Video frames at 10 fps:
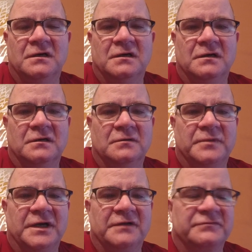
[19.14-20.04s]
uh,
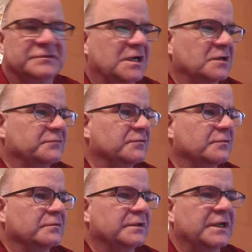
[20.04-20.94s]
by a
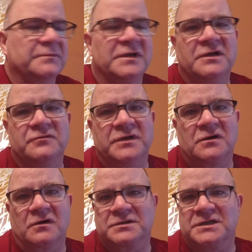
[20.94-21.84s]
photographer named Henri
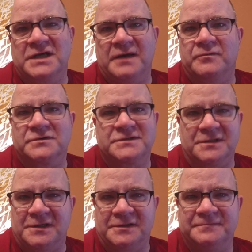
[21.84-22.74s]
Cartier
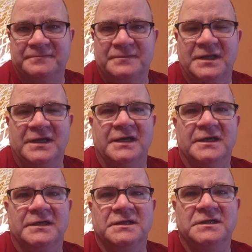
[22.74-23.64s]
Bresson,
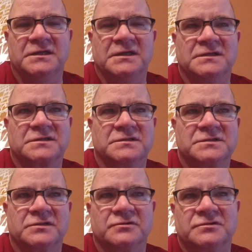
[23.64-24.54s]
and he is
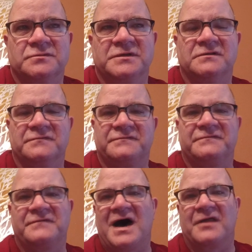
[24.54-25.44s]
considered to be the
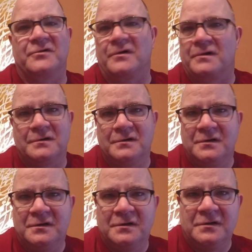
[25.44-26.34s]
father
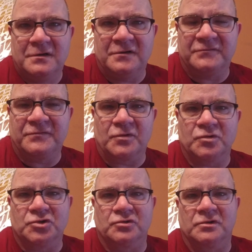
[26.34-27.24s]
of
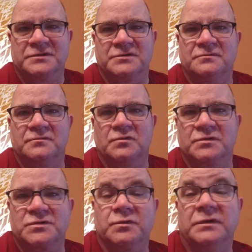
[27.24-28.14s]
photojournalism or
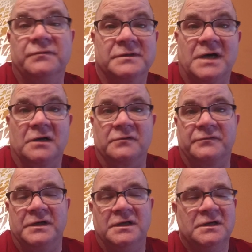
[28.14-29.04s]
street
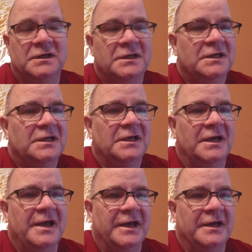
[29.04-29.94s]
photography.
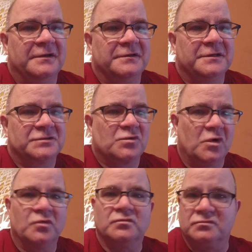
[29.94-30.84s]
And his
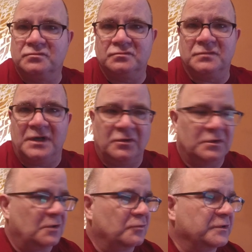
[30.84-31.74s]
quote I'll,
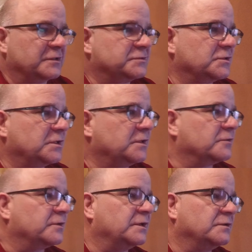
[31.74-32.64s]
I'll read it to you
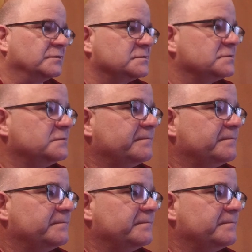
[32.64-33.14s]
here, is